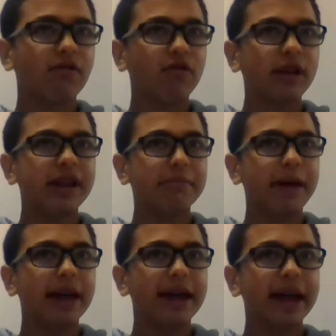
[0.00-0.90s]
for these
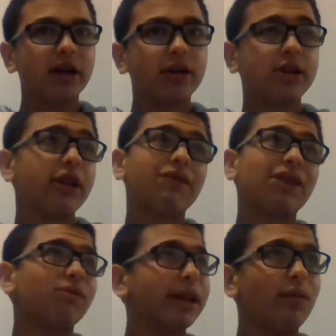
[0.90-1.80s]
main characters if
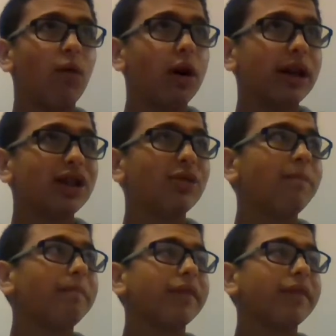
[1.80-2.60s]
they really wanted to.